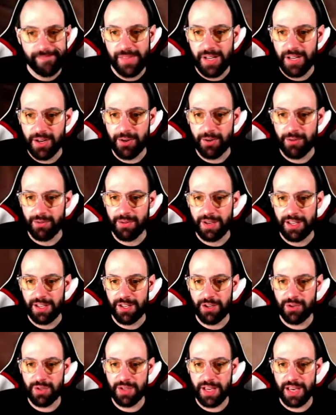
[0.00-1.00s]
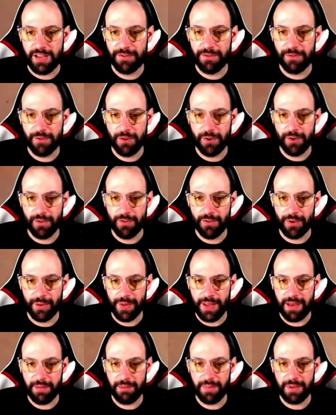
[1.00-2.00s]
I don't know, use case for, for
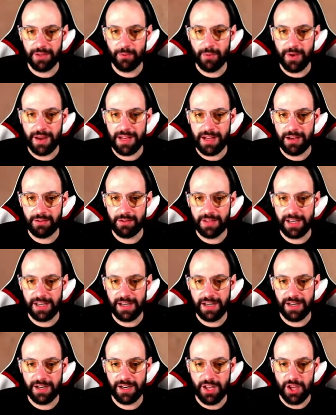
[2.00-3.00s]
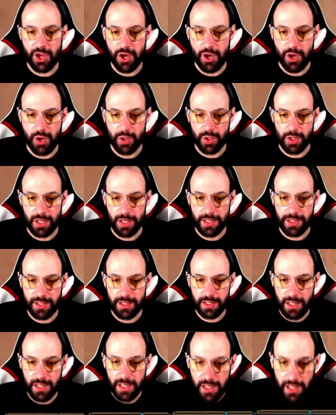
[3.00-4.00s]
them, but right now they are
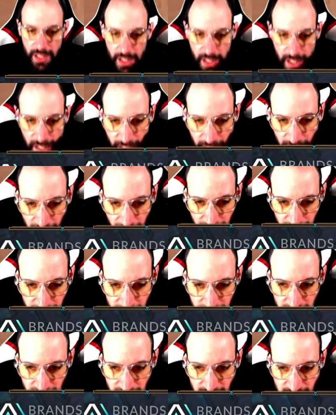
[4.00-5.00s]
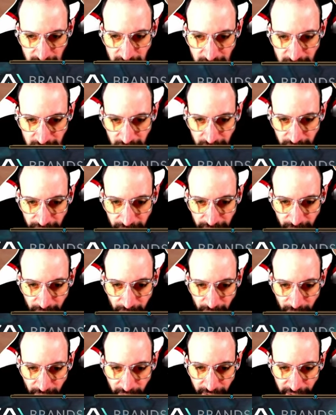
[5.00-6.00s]
useless. And this is tier
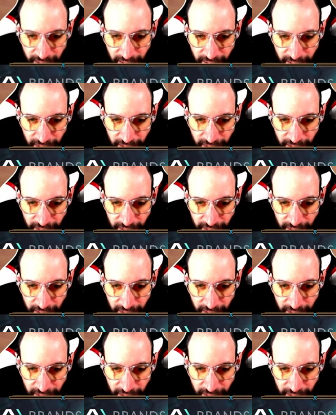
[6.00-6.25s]
four.